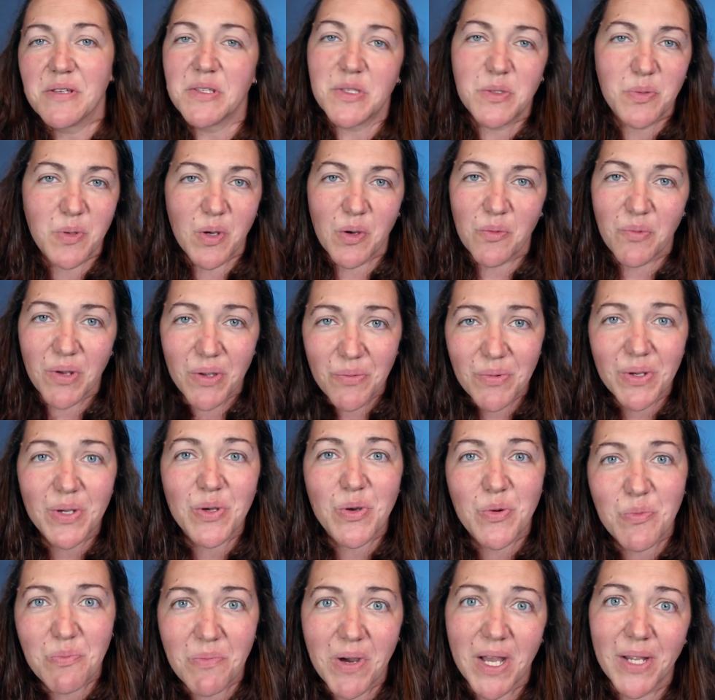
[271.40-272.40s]
It's what we would
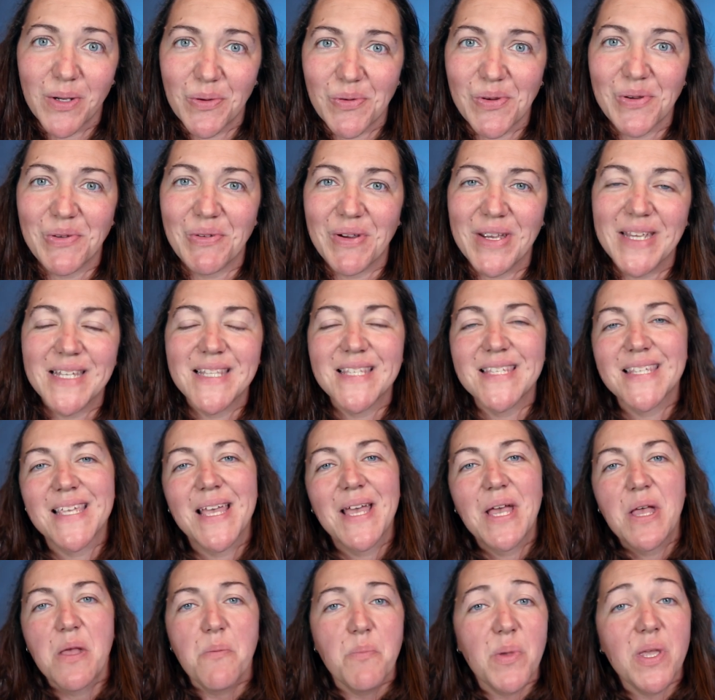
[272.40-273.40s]
call microgreens,
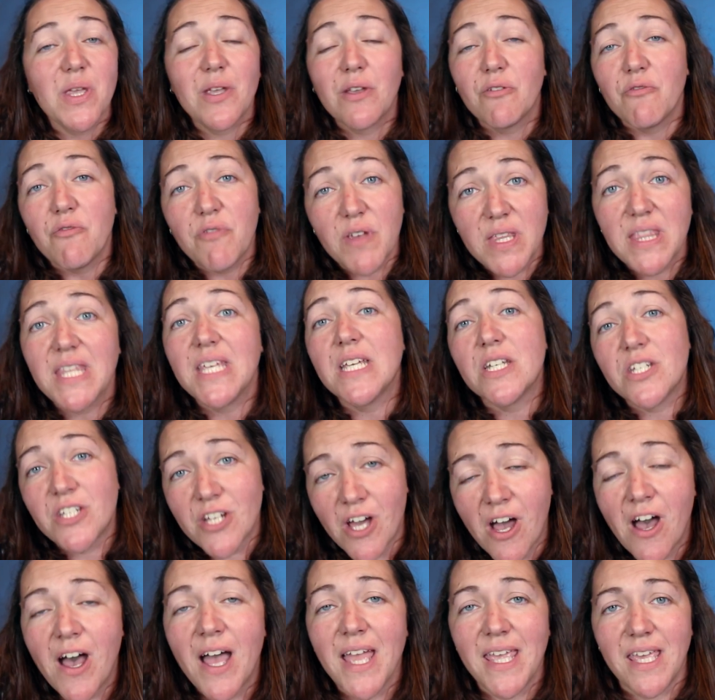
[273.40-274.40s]
but you can feed the
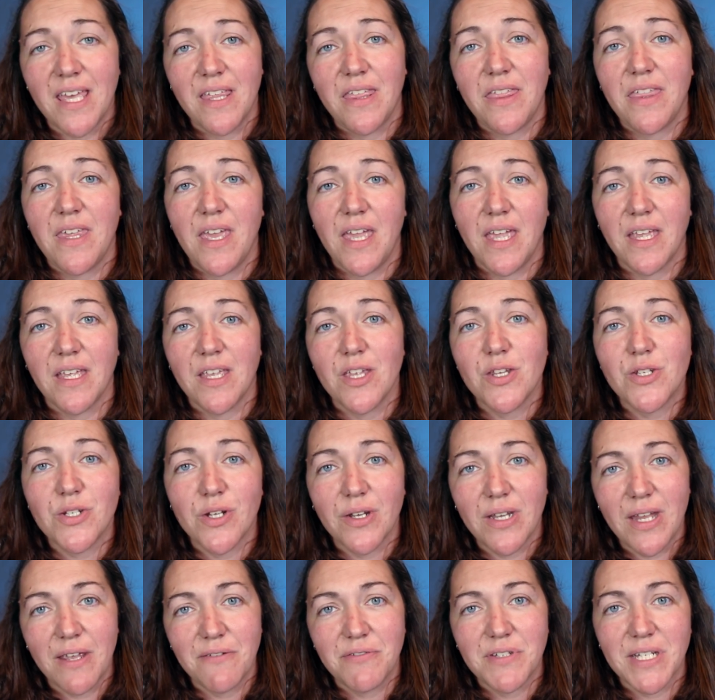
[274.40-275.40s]
entire thing. You
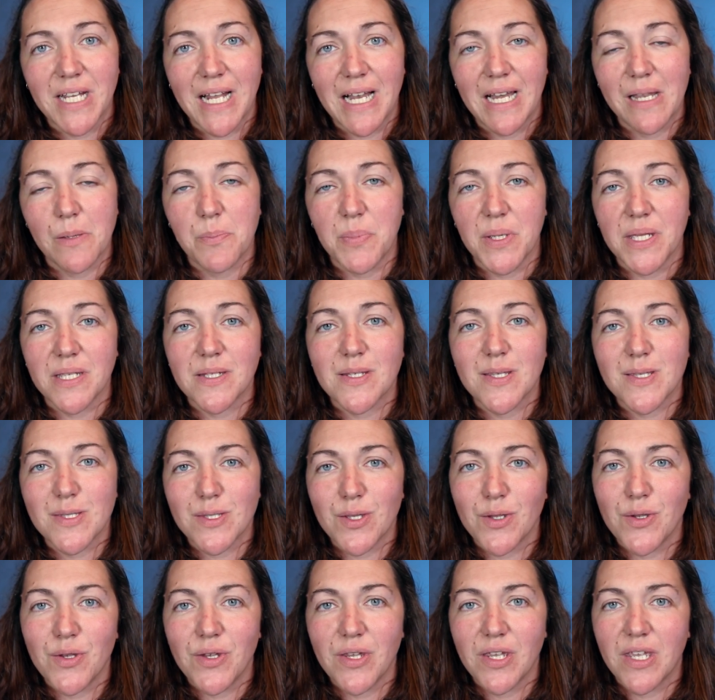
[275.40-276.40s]
don't have to clip it.
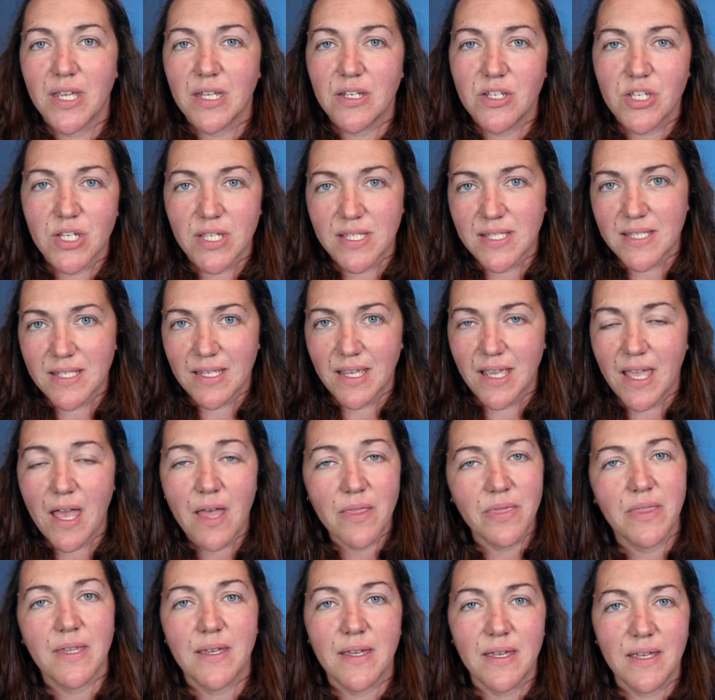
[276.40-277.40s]
So you can just
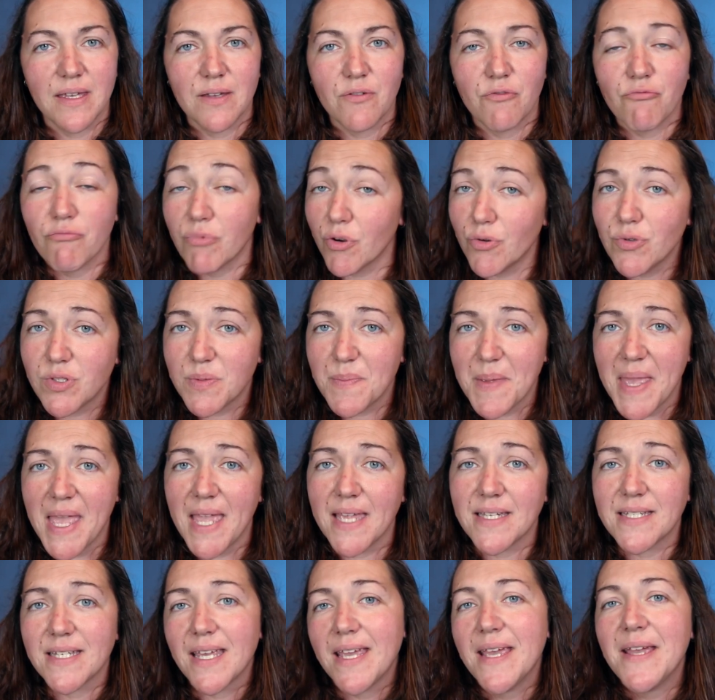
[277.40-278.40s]
cut the root
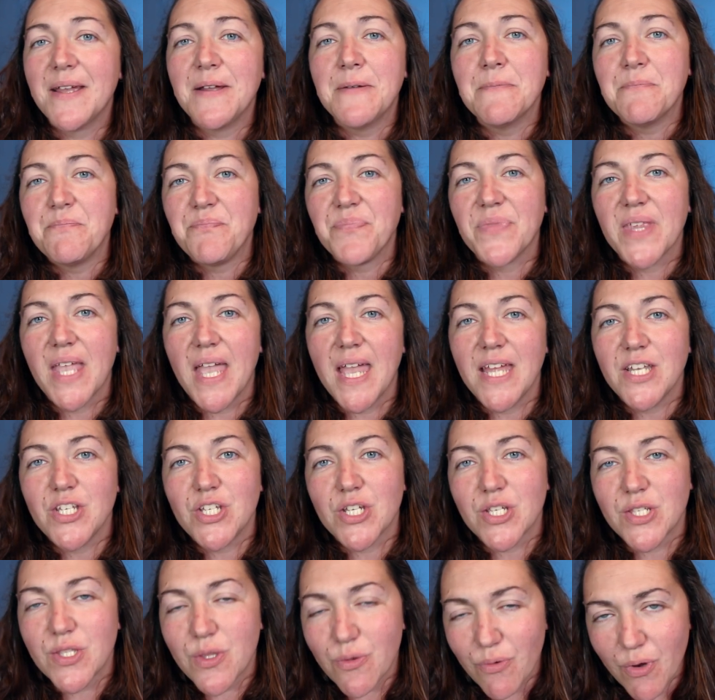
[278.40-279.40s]
mat and
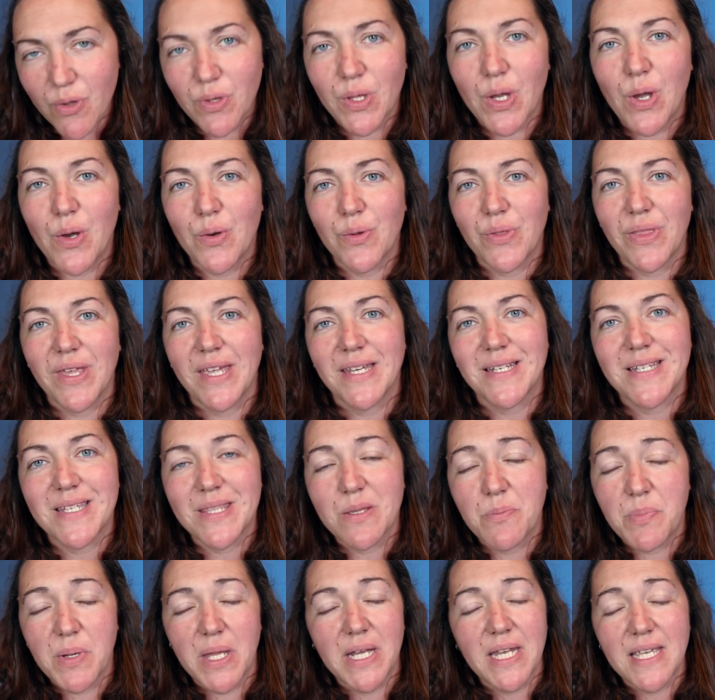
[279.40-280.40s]
just throw the whole thing to
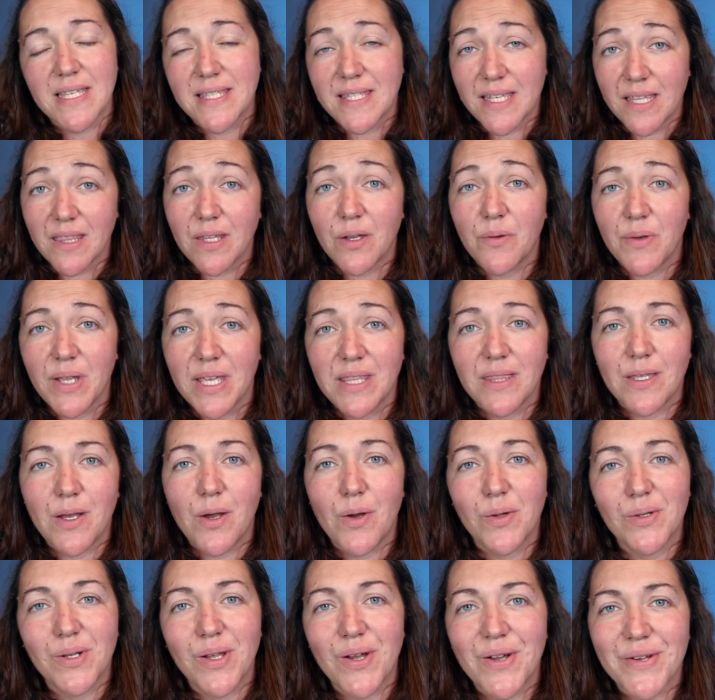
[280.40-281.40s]
the bunnies and they'll eat the
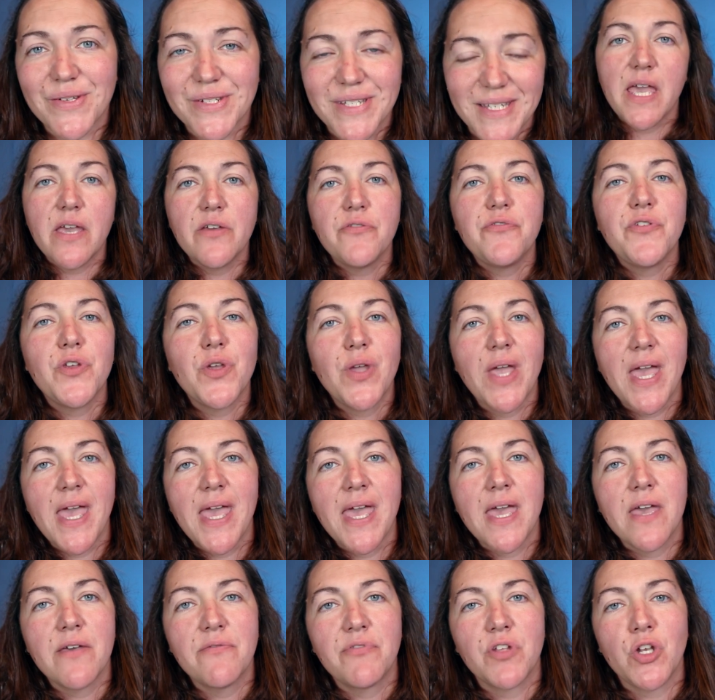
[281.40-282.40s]
whole lot. If you
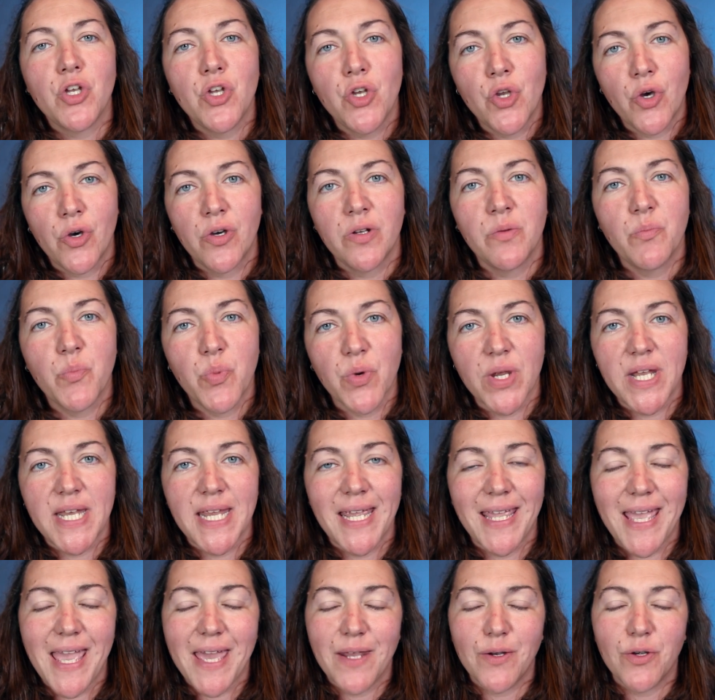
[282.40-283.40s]
have
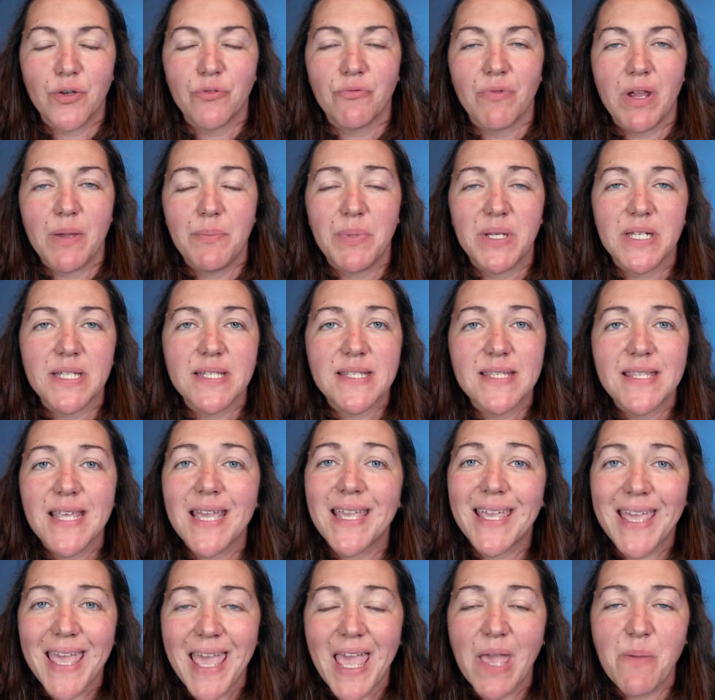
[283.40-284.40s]
non-breeding adult rabbits, they
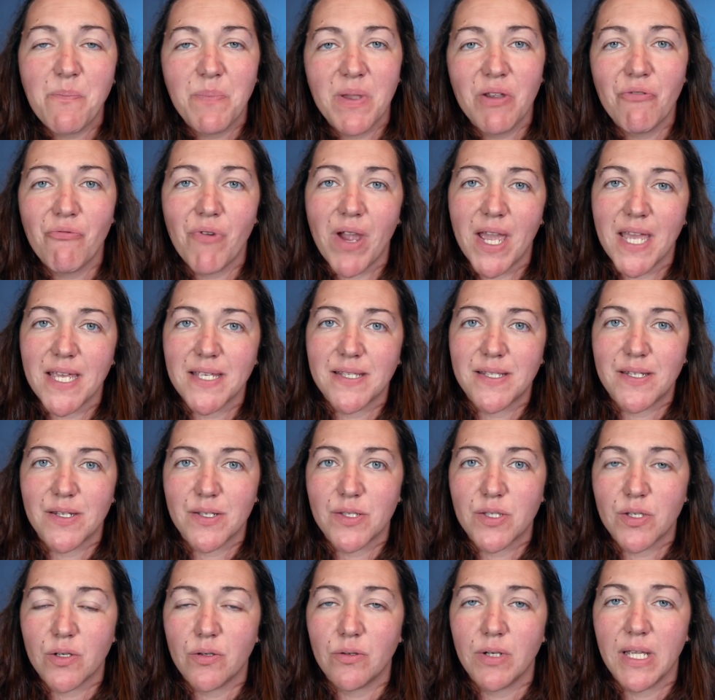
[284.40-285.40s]
can be raised
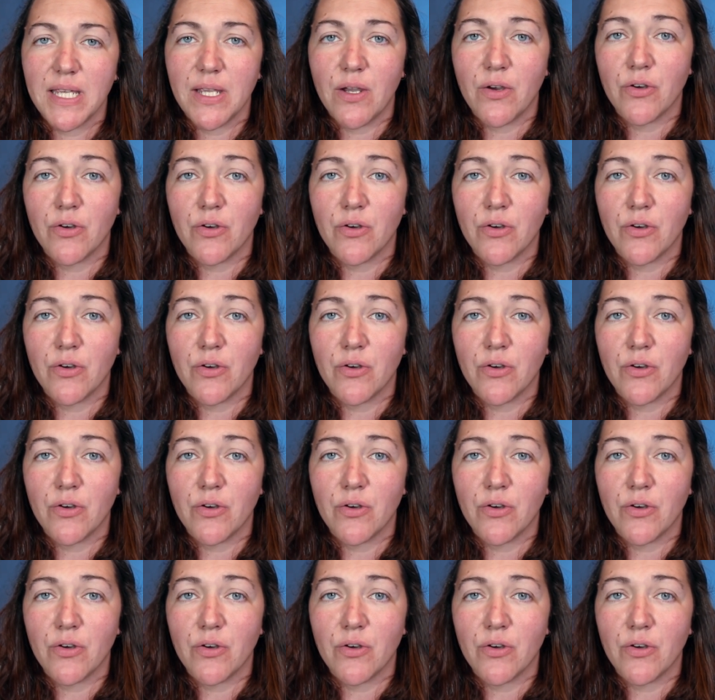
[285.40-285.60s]
solely